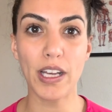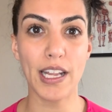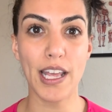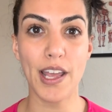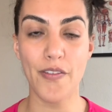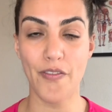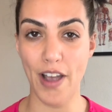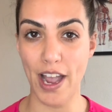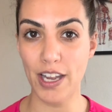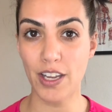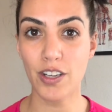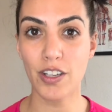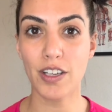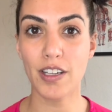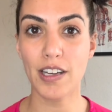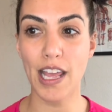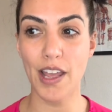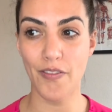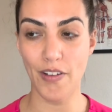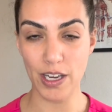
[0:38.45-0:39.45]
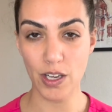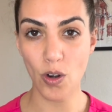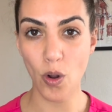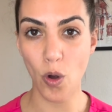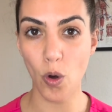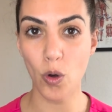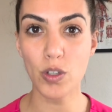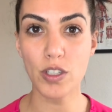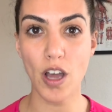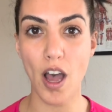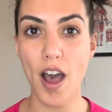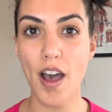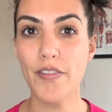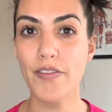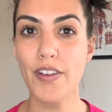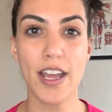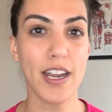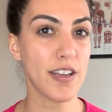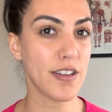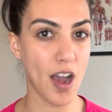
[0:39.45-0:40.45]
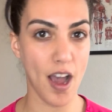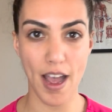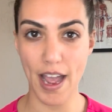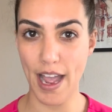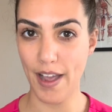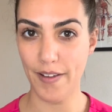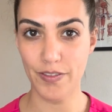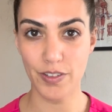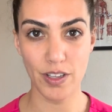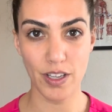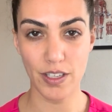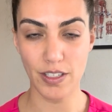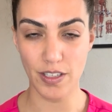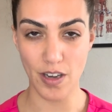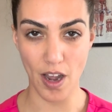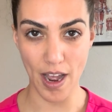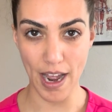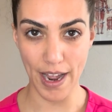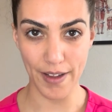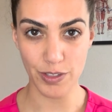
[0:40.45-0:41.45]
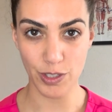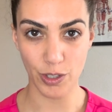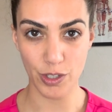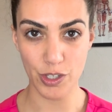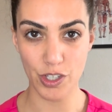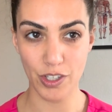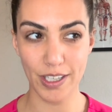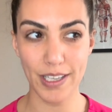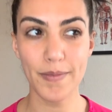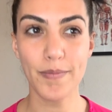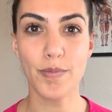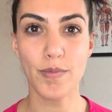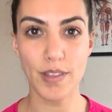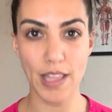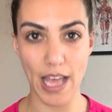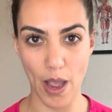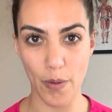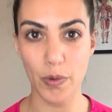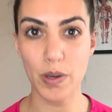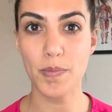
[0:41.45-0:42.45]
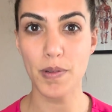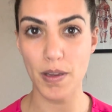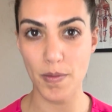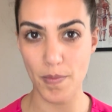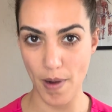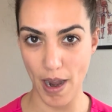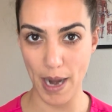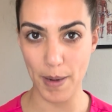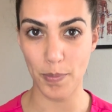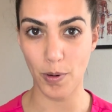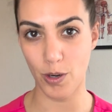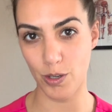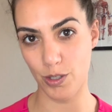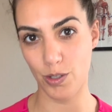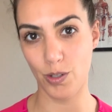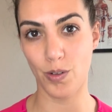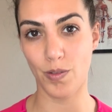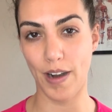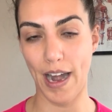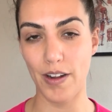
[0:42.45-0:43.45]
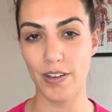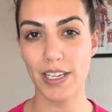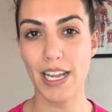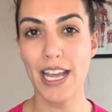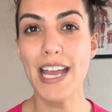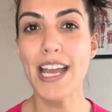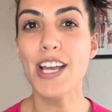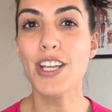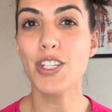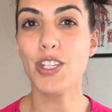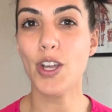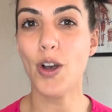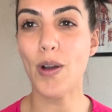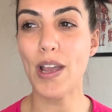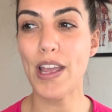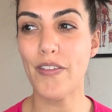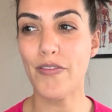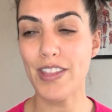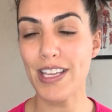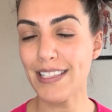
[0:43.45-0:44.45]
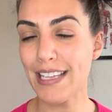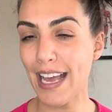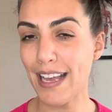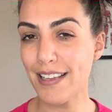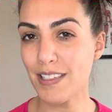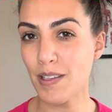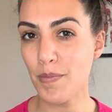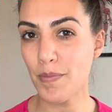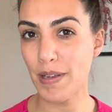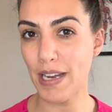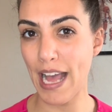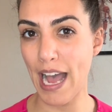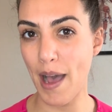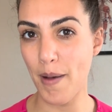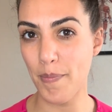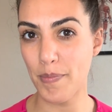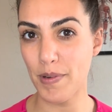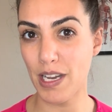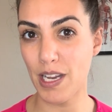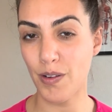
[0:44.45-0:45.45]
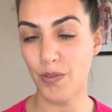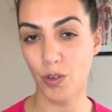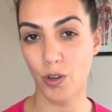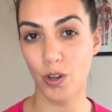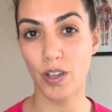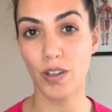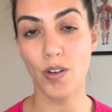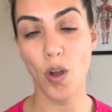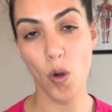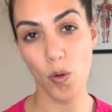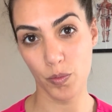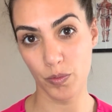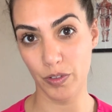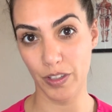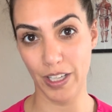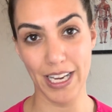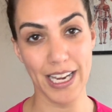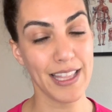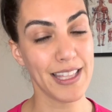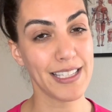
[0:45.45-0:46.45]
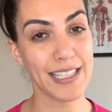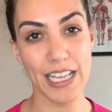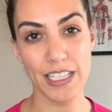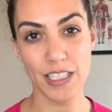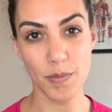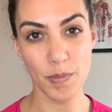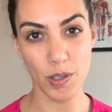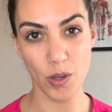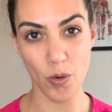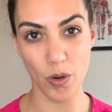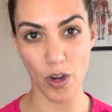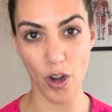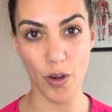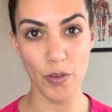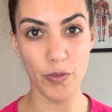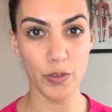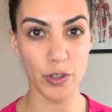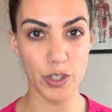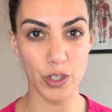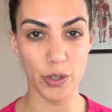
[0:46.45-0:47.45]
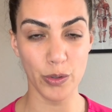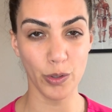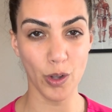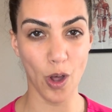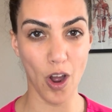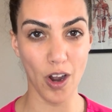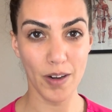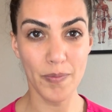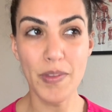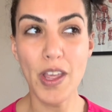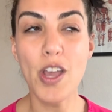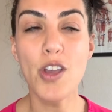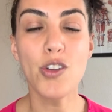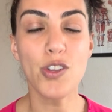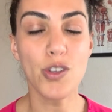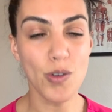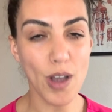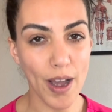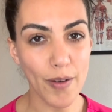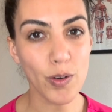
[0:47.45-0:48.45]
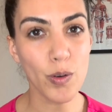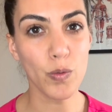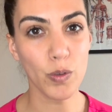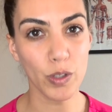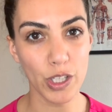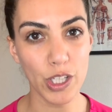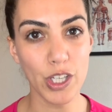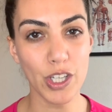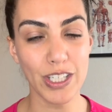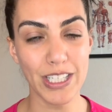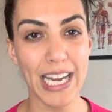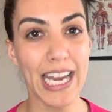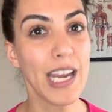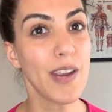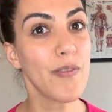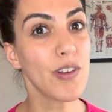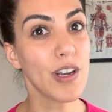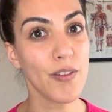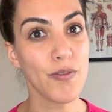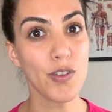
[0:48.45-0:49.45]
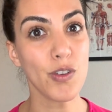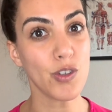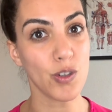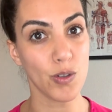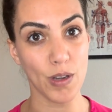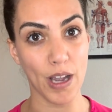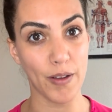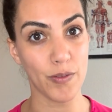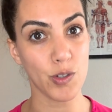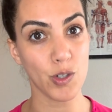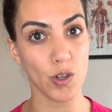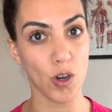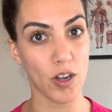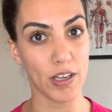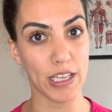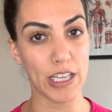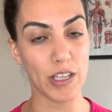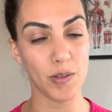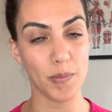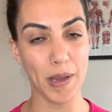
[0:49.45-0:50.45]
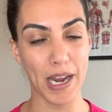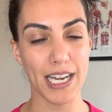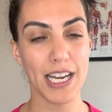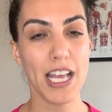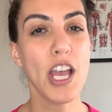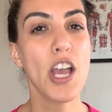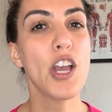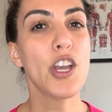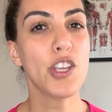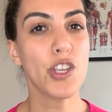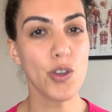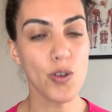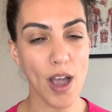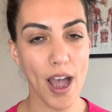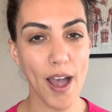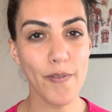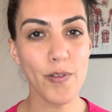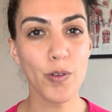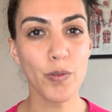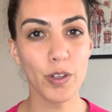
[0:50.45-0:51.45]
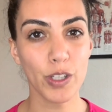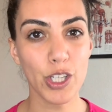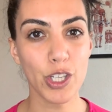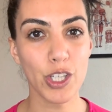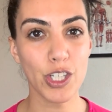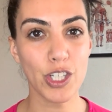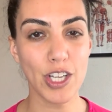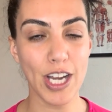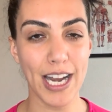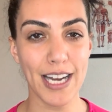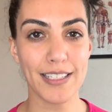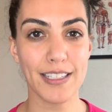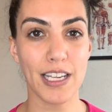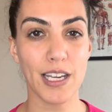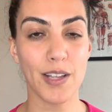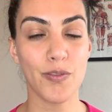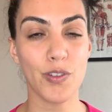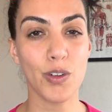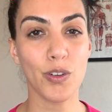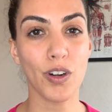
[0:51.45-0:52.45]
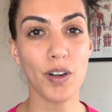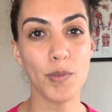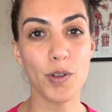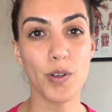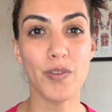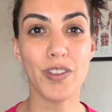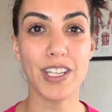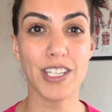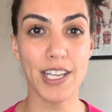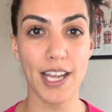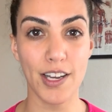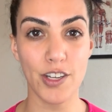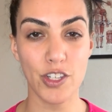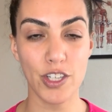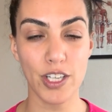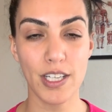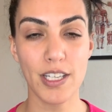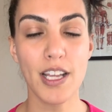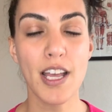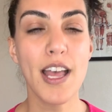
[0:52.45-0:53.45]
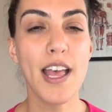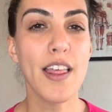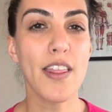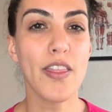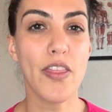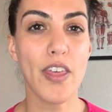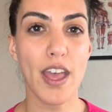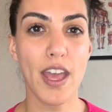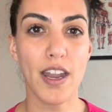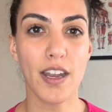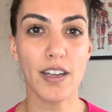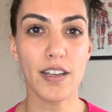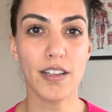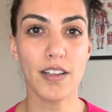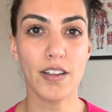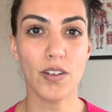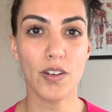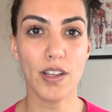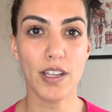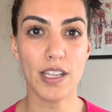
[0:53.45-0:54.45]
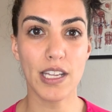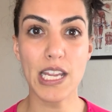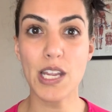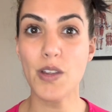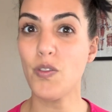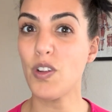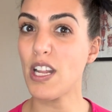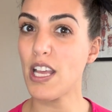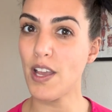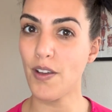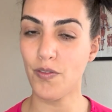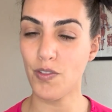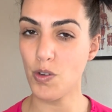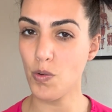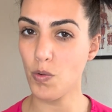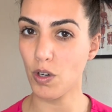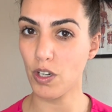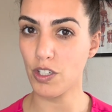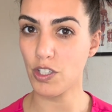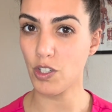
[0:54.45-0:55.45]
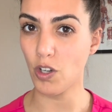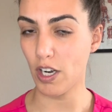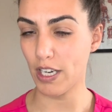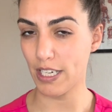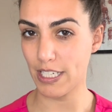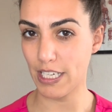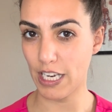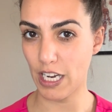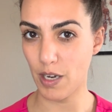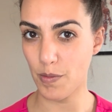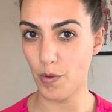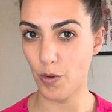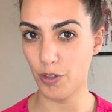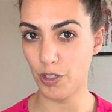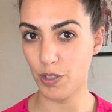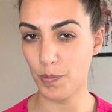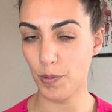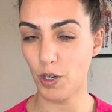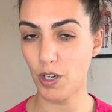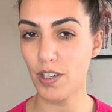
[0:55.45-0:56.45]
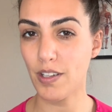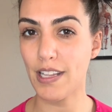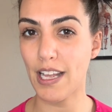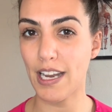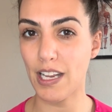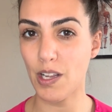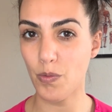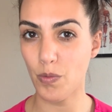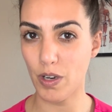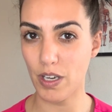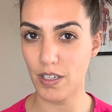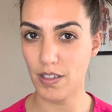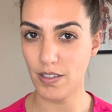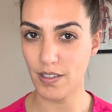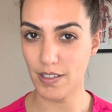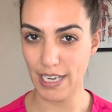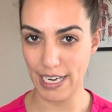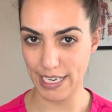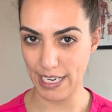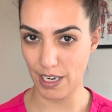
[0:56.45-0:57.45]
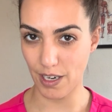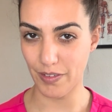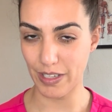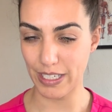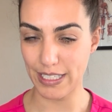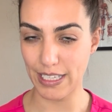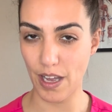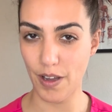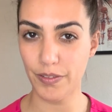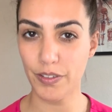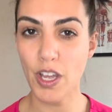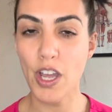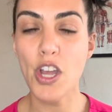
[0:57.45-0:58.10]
If I could hold off and not have surgery, that would be my personal route. So if this hasn't been happening hopefully this hasn't been going on for too long, you have a really good, even if you do have strong heel pain, you have a really good chance that if you remove the tension, then even if you were starting to get a bone spur, that it would take care of itself.